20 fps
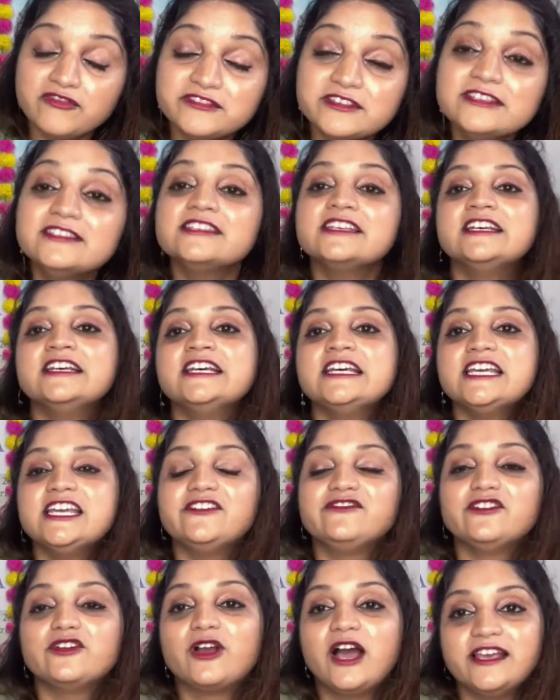offers
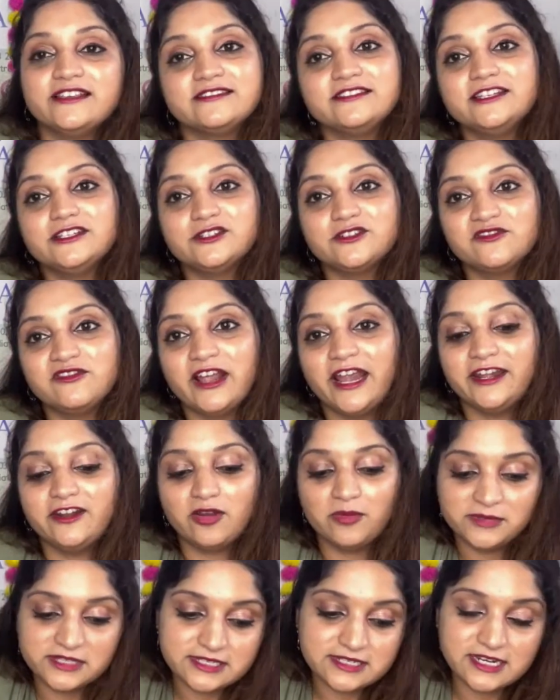if you guys need to fly
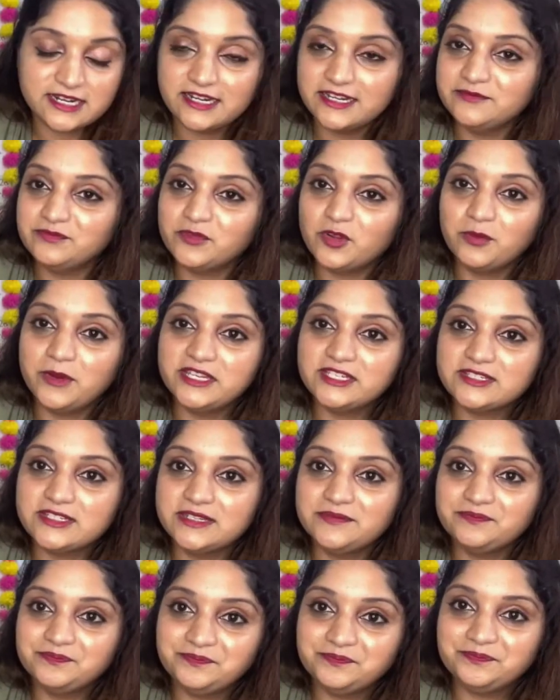domestically from
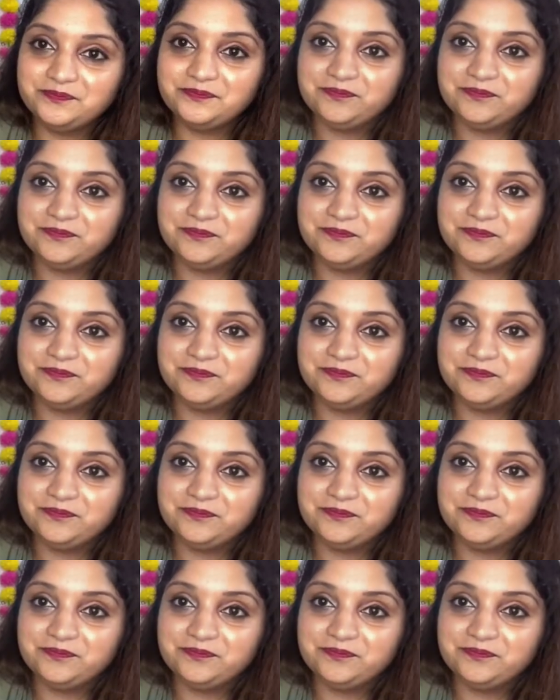HT.